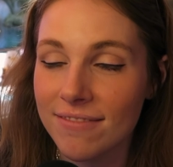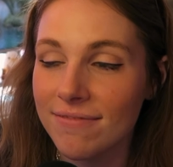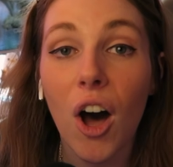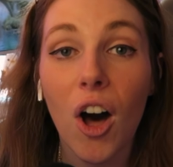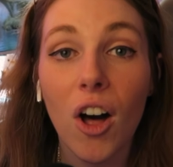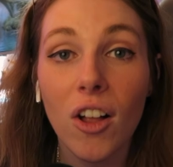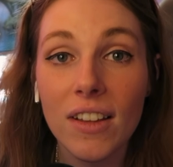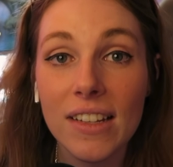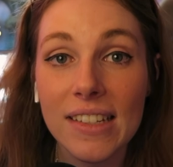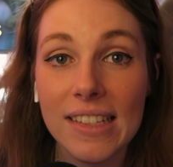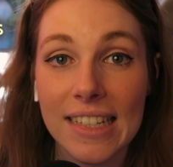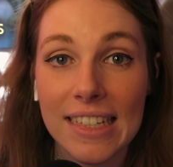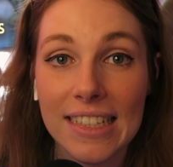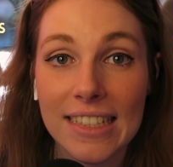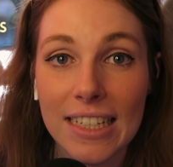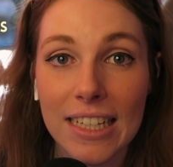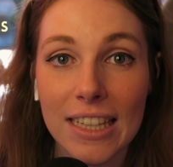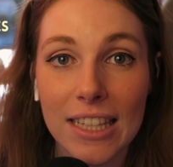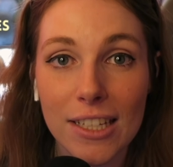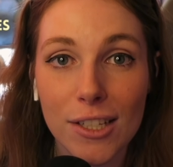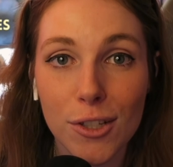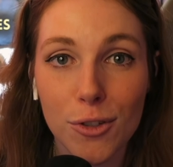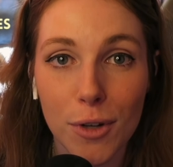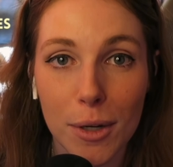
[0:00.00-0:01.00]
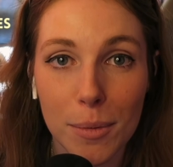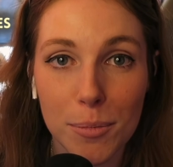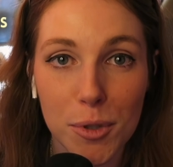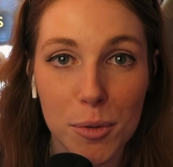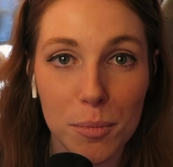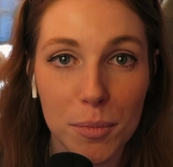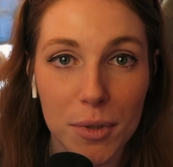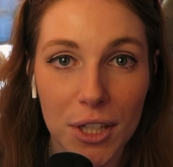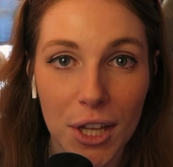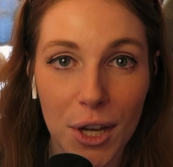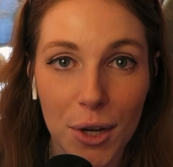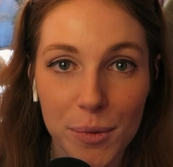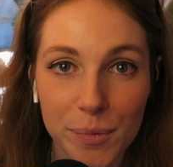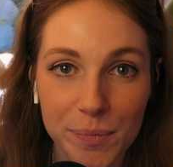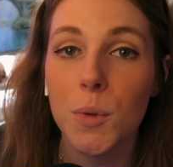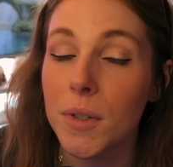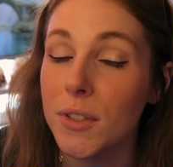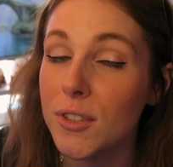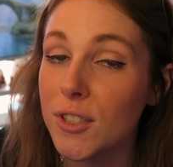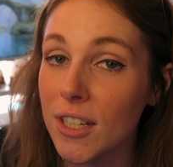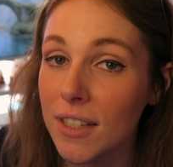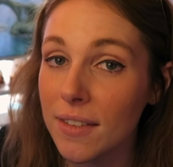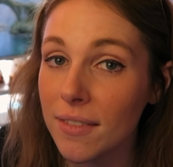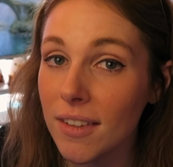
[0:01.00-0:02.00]
All is linked in the description below. To
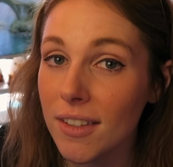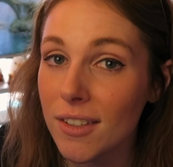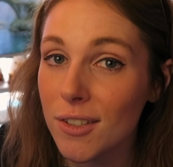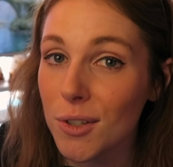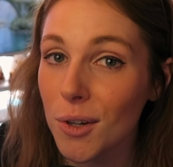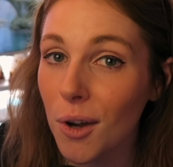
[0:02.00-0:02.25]
achieve this,